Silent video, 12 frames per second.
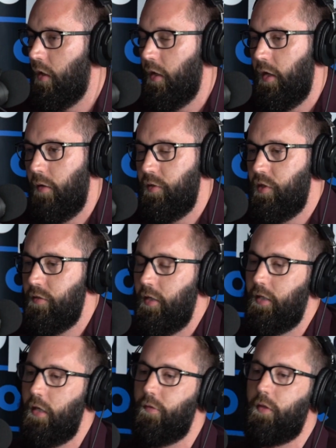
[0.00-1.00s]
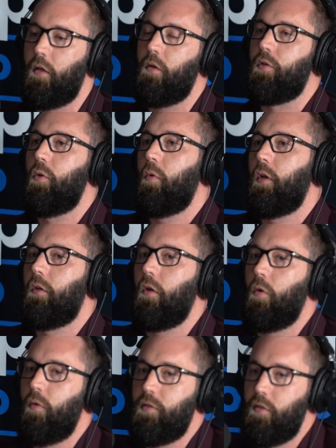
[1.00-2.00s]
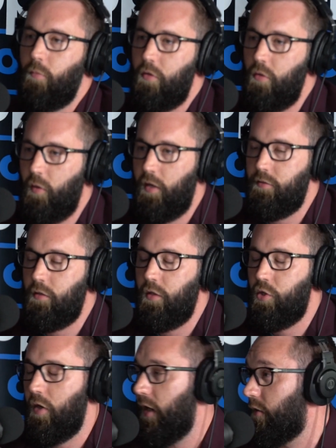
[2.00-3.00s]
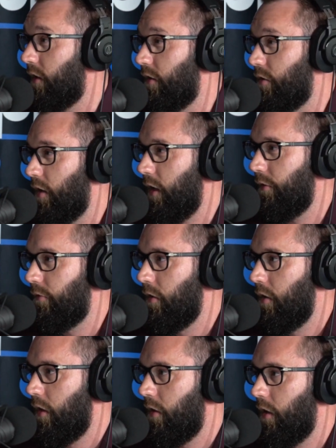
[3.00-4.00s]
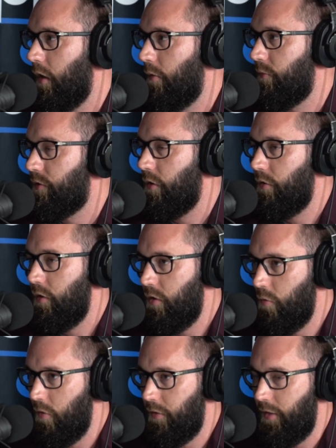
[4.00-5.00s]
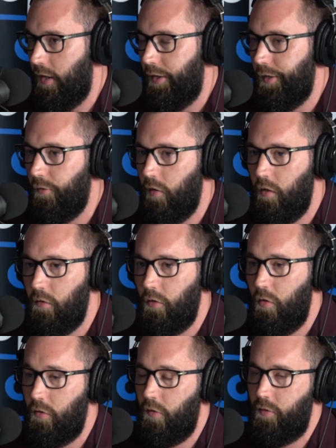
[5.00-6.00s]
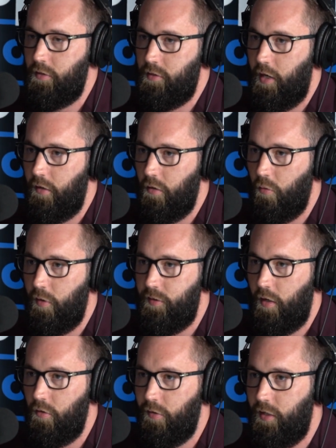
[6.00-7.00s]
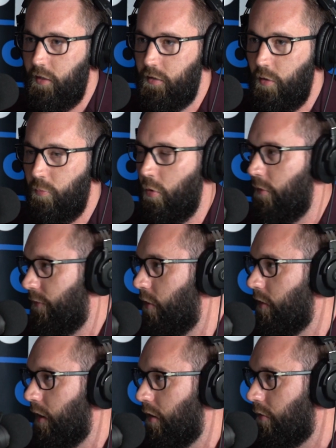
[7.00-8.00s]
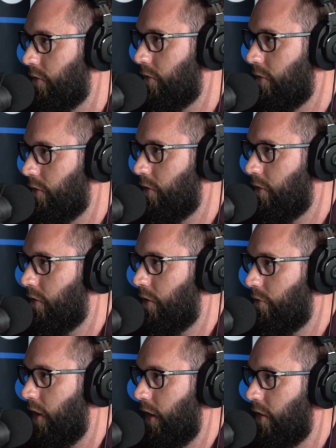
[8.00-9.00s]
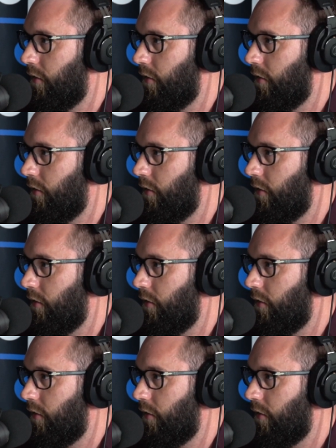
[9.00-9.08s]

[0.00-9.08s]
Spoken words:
And it's just like anything else. You want to go with someone who has a good track record, right? So you wouldn't hire a logo designer without looking at their portfolio, right?